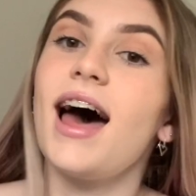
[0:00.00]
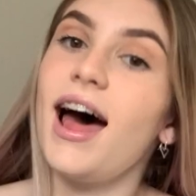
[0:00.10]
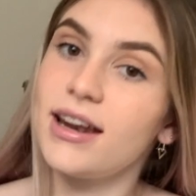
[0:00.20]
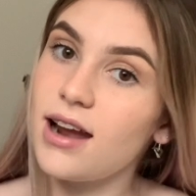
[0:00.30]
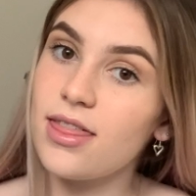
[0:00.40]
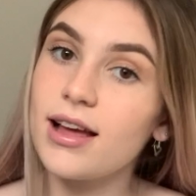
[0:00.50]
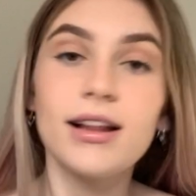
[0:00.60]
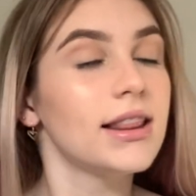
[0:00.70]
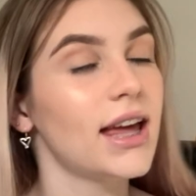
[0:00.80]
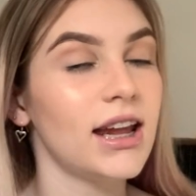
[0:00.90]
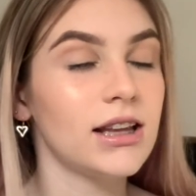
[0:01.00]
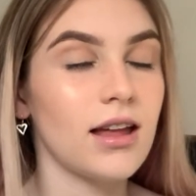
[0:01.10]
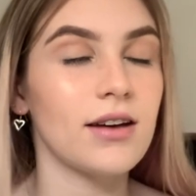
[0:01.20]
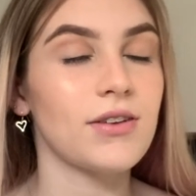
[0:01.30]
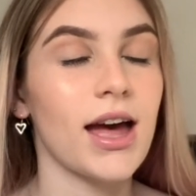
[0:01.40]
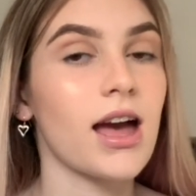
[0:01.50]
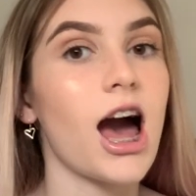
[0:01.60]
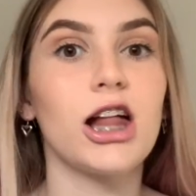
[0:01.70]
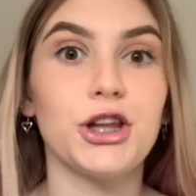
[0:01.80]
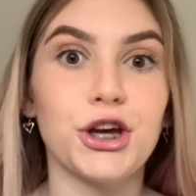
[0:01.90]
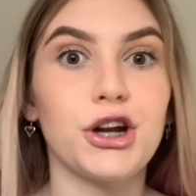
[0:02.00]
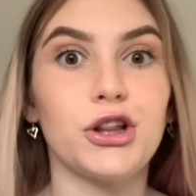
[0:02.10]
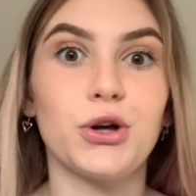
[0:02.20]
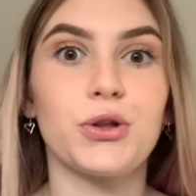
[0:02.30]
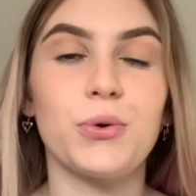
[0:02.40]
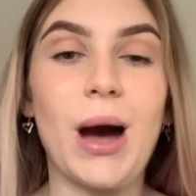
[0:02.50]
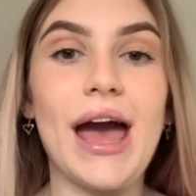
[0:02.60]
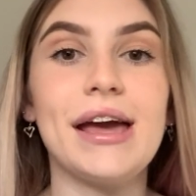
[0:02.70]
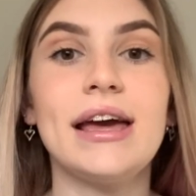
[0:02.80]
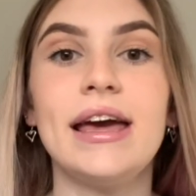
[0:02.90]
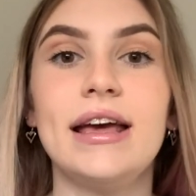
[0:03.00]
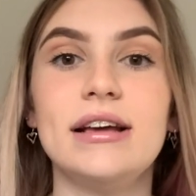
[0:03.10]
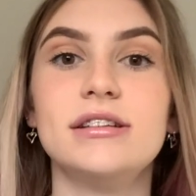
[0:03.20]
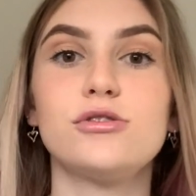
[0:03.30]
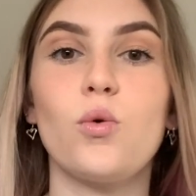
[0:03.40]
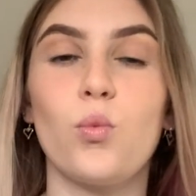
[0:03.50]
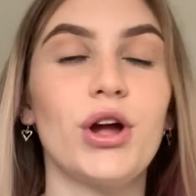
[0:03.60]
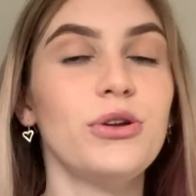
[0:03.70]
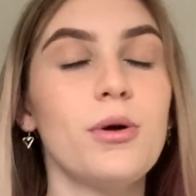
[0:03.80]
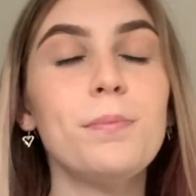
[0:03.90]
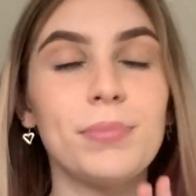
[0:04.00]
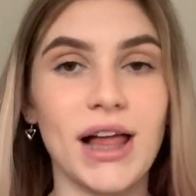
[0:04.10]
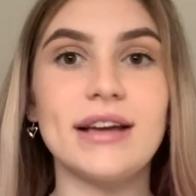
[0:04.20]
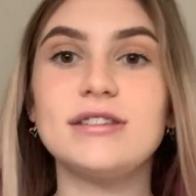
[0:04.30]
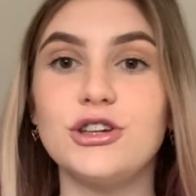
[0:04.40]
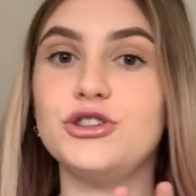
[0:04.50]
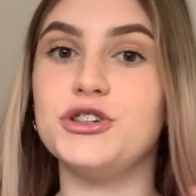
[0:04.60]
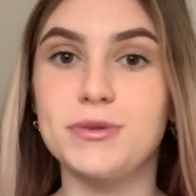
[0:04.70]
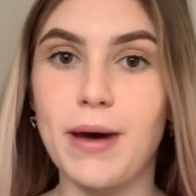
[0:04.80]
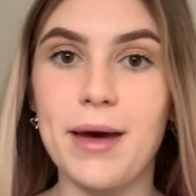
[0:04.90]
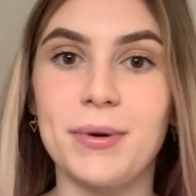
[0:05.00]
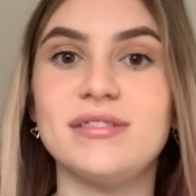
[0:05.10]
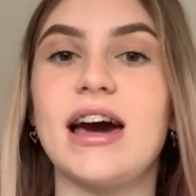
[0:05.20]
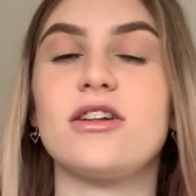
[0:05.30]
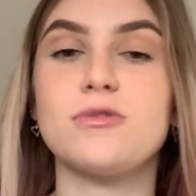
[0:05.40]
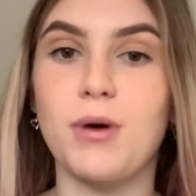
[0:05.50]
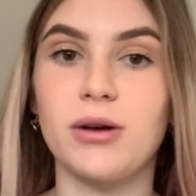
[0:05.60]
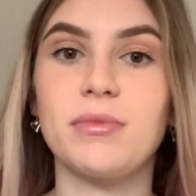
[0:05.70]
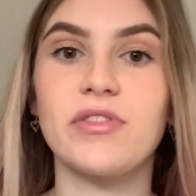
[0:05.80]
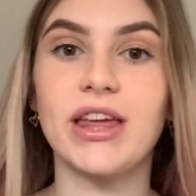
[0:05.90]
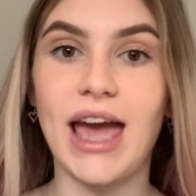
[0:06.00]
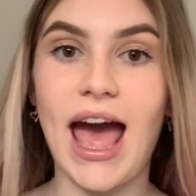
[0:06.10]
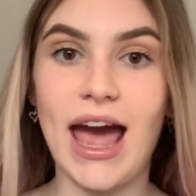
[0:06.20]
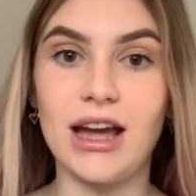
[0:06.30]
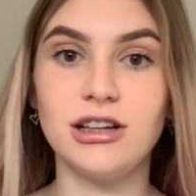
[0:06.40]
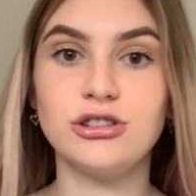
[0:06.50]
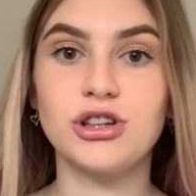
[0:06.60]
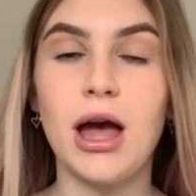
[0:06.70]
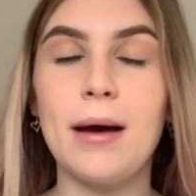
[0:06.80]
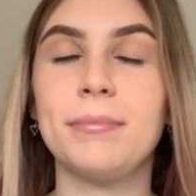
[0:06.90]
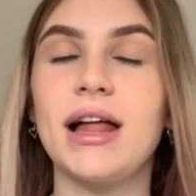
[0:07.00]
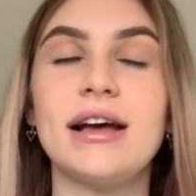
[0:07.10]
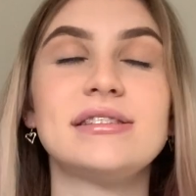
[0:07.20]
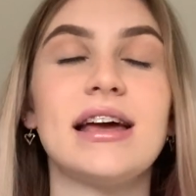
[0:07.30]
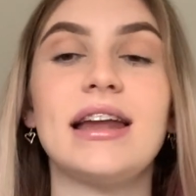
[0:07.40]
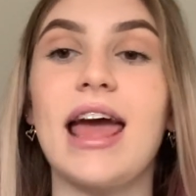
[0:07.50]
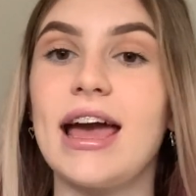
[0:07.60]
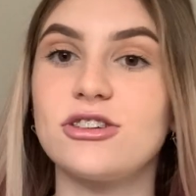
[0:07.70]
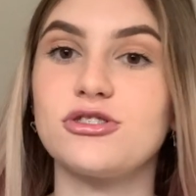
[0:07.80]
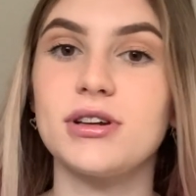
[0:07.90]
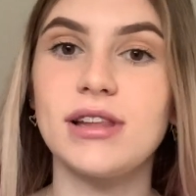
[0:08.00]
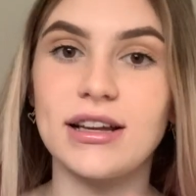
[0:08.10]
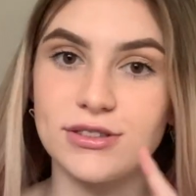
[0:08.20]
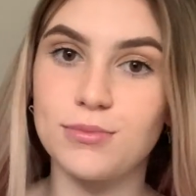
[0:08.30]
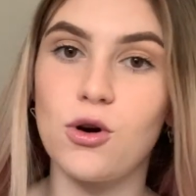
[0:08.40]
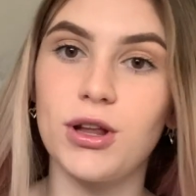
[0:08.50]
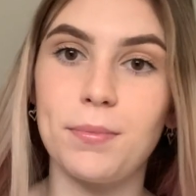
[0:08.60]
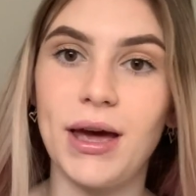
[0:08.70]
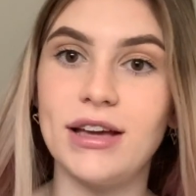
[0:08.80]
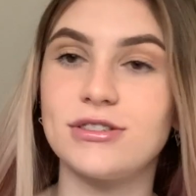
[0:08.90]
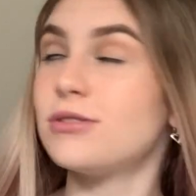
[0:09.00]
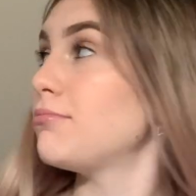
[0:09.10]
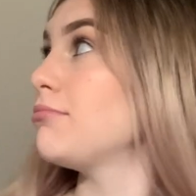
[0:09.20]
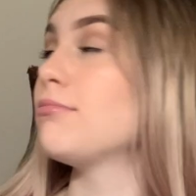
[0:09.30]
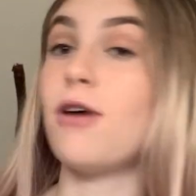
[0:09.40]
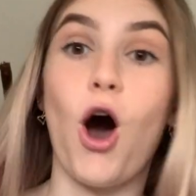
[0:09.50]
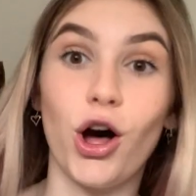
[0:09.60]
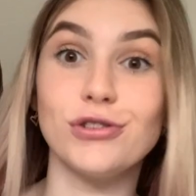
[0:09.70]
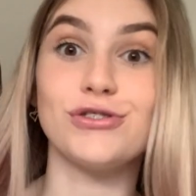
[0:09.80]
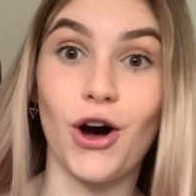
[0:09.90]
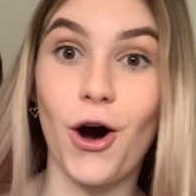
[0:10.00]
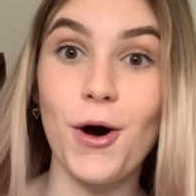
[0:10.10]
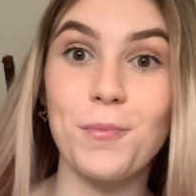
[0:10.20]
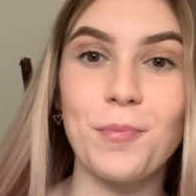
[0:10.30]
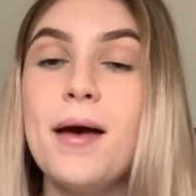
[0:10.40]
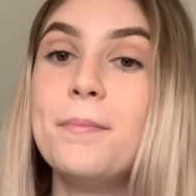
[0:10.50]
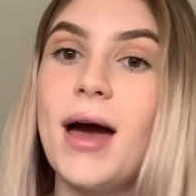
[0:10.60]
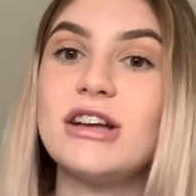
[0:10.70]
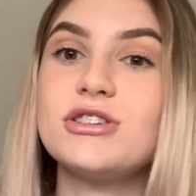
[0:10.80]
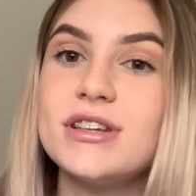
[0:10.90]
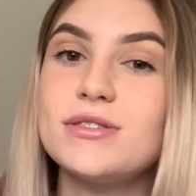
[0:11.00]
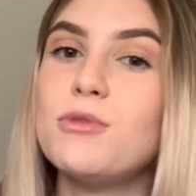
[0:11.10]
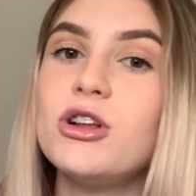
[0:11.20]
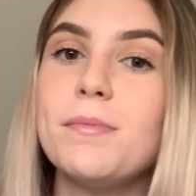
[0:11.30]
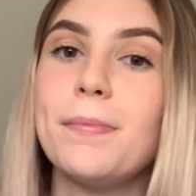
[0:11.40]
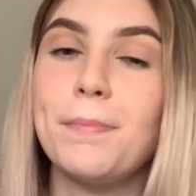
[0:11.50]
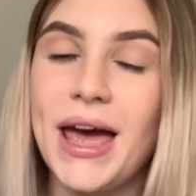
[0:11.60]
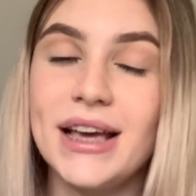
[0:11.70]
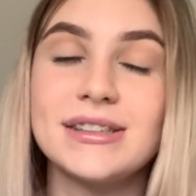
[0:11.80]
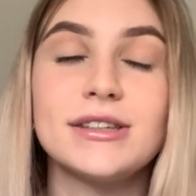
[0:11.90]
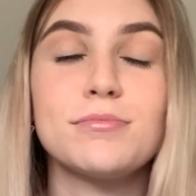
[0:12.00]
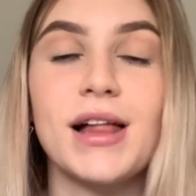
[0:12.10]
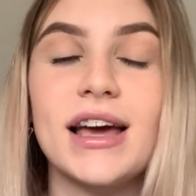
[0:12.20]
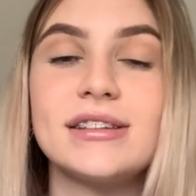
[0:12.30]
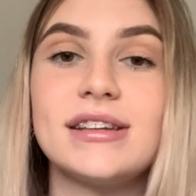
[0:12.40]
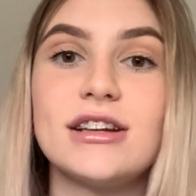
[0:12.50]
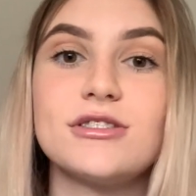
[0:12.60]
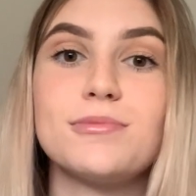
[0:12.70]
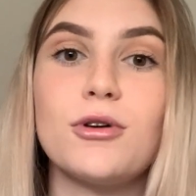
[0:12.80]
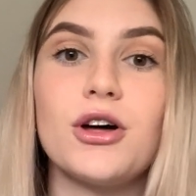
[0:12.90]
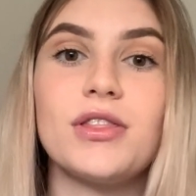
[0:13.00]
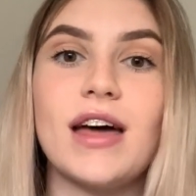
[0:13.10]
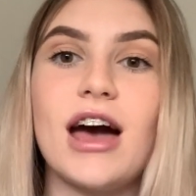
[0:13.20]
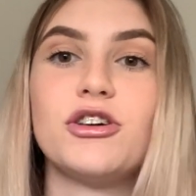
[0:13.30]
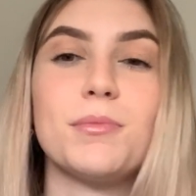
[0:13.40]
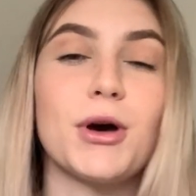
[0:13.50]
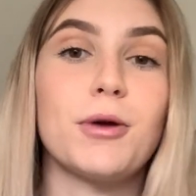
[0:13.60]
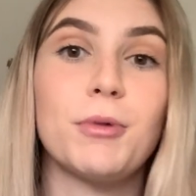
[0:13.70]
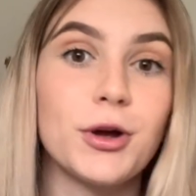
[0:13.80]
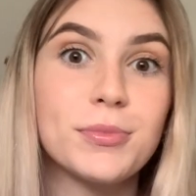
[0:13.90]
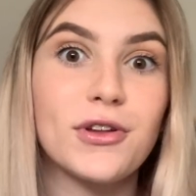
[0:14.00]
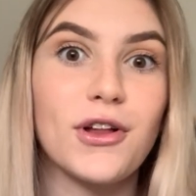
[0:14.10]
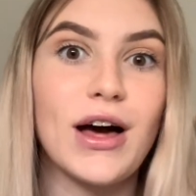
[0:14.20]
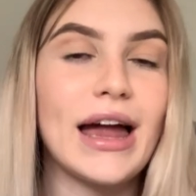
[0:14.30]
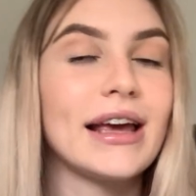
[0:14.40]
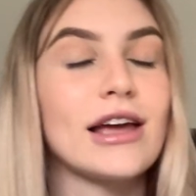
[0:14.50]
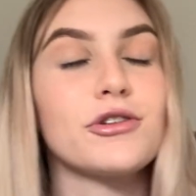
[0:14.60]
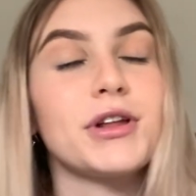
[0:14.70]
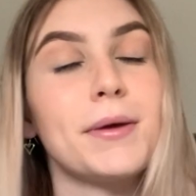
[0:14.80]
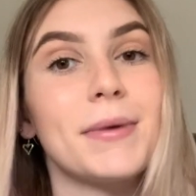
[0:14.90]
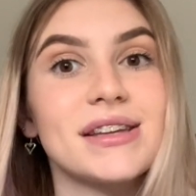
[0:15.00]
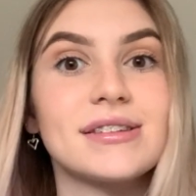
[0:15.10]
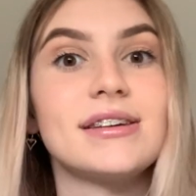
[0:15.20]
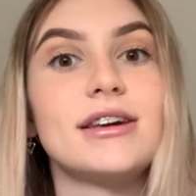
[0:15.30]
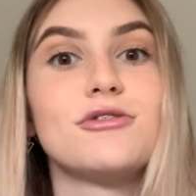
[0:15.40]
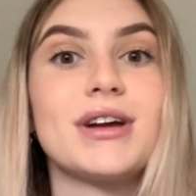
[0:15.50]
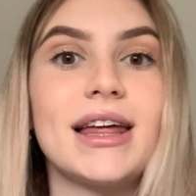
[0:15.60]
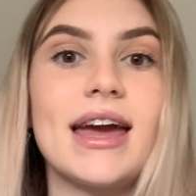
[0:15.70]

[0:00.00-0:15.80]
Another cleaning life hack I learned along the way is when you're placing newspaper down at the bottom of the cage, place an extra smaller piece on top. Make sure this smaller piece is placed in a spot that your bird poops a lot and it gets really messy really